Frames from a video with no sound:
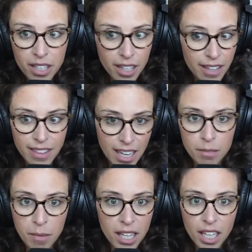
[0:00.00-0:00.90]
Like that's
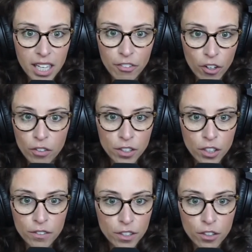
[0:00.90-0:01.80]
my life over and
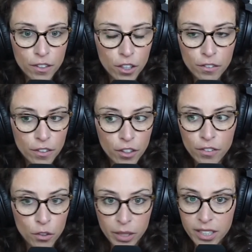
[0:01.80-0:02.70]
over and over and over and
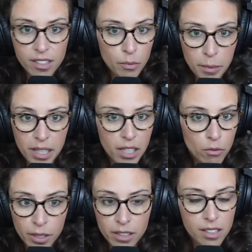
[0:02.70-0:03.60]
over. Rinse and repeat,
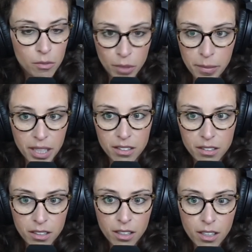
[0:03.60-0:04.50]
rinse and repeat.